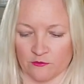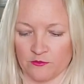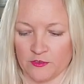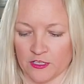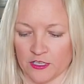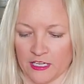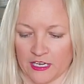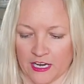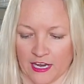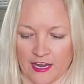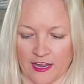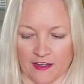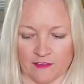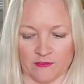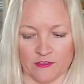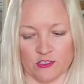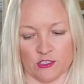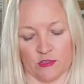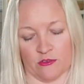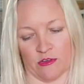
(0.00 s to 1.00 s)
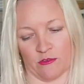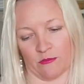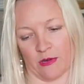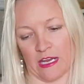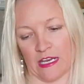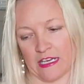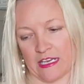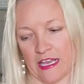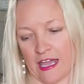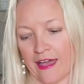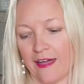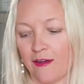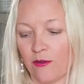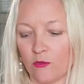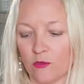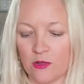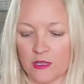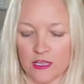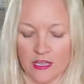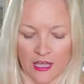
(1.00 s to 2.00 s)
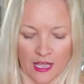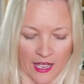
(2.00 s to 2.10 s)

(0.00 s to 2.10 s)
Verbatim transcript: feel like I have to do it right now.